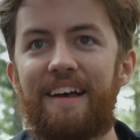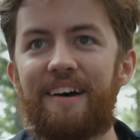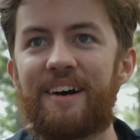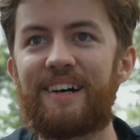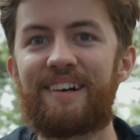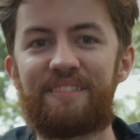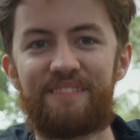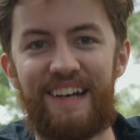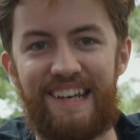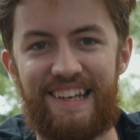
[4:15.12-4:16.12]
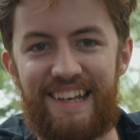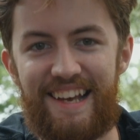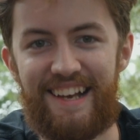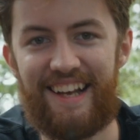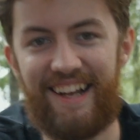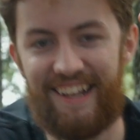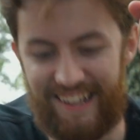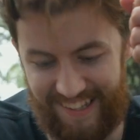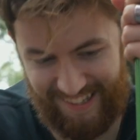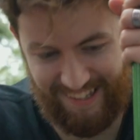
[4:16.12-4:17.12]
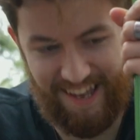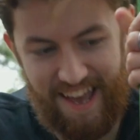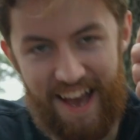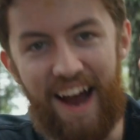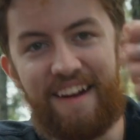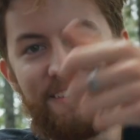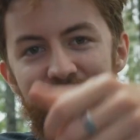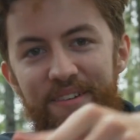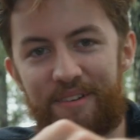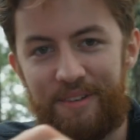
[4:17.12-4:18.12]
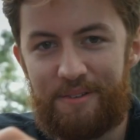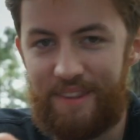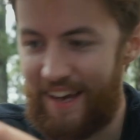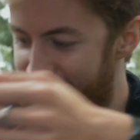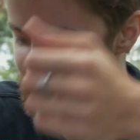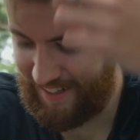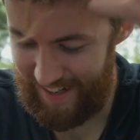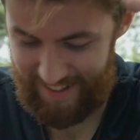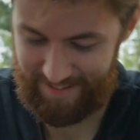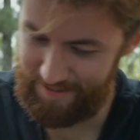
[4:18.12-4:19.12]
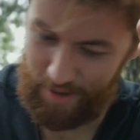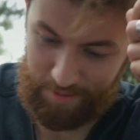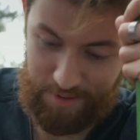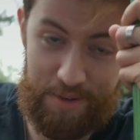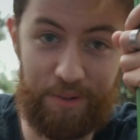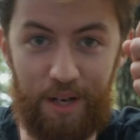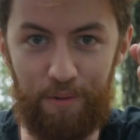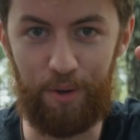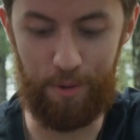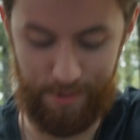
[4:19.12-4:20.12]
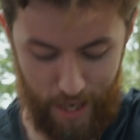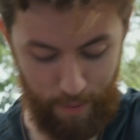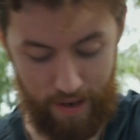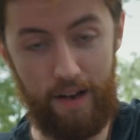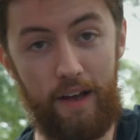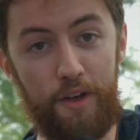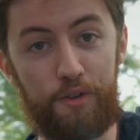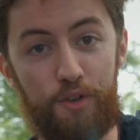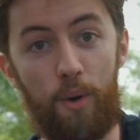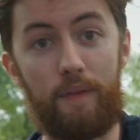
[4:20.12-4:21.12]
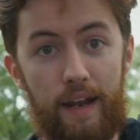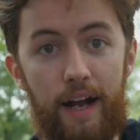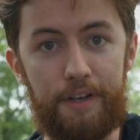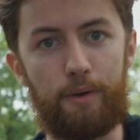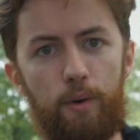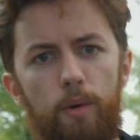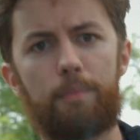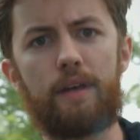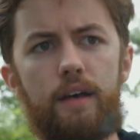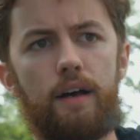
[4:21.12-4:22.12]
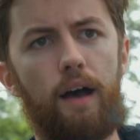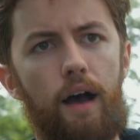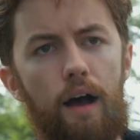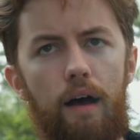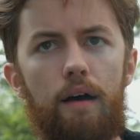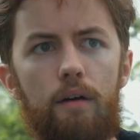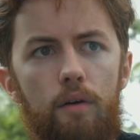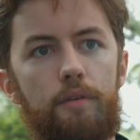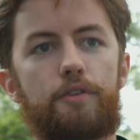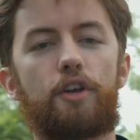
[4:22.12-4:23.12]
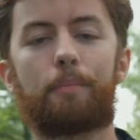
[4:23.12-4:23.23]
Oh my God. I knew you would do that. Okay, well, you clever goose. Anyway, so the next one would be Dear